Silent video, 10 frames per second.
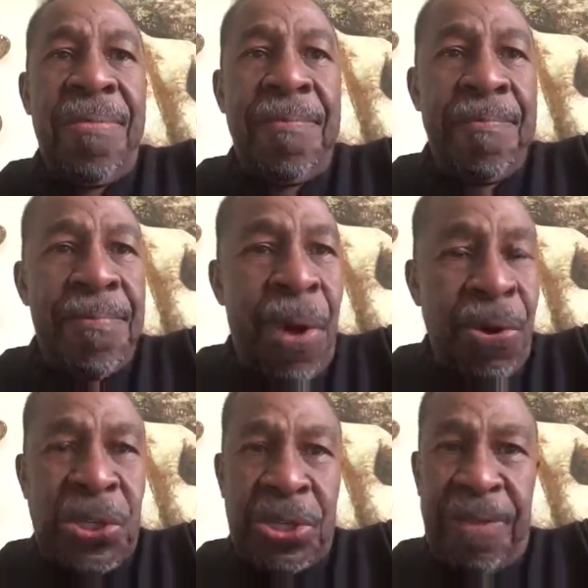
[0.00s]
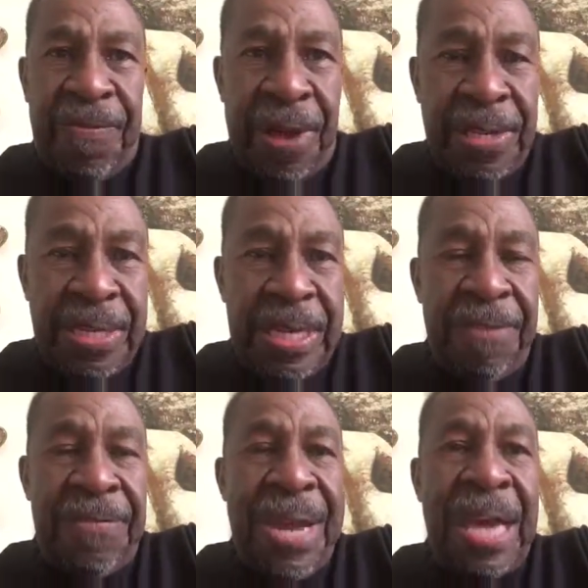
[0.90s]
most of us,
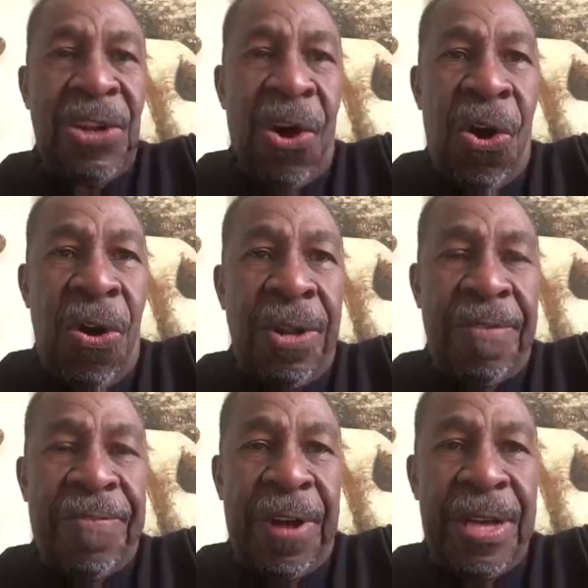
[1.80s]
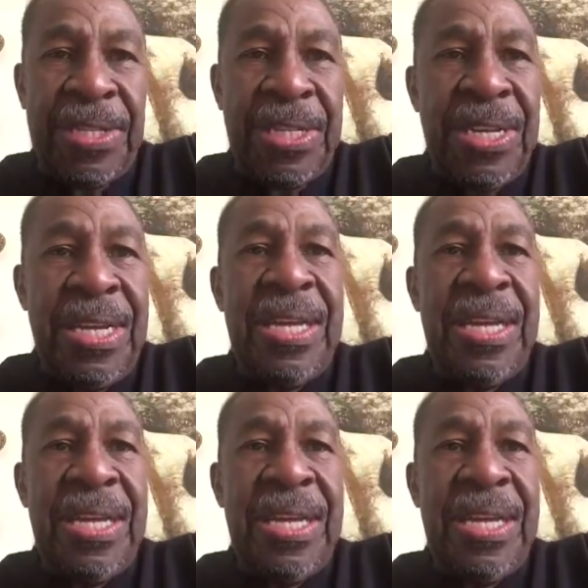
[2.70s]
if not all of us,